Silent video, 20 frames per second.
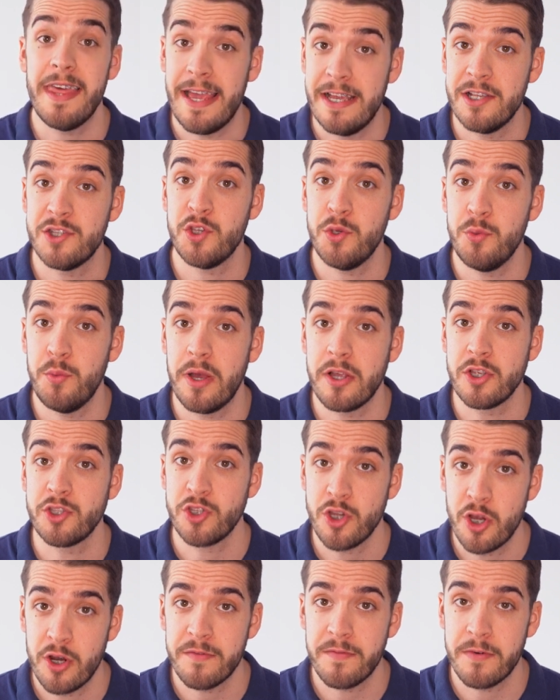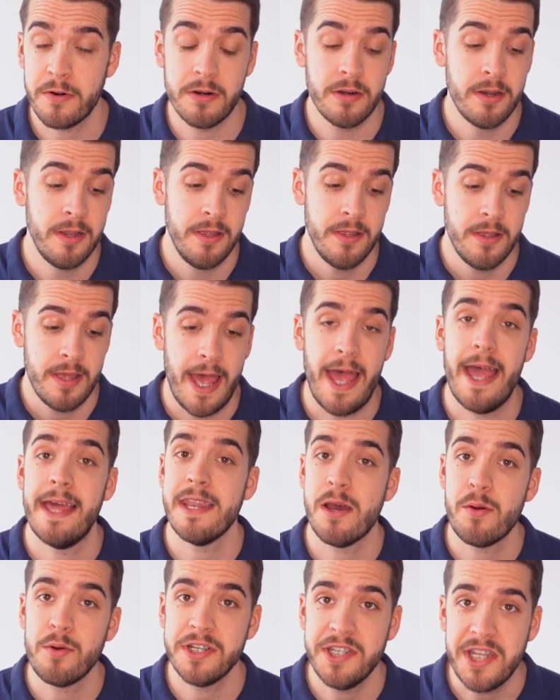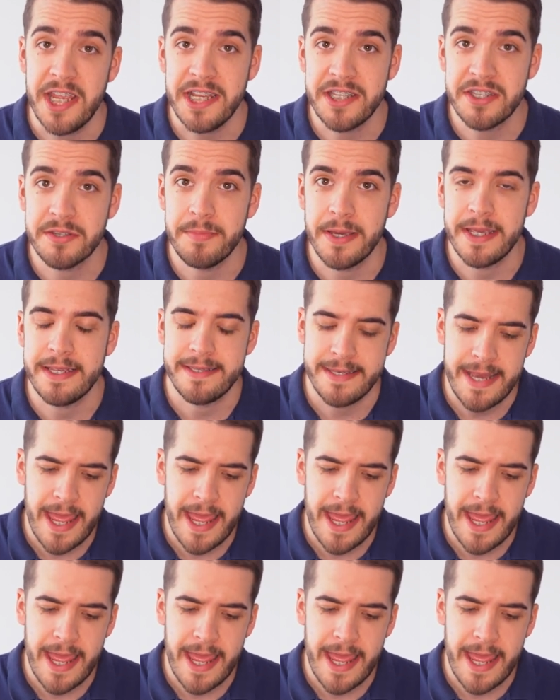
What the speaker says: SQL Server and our database.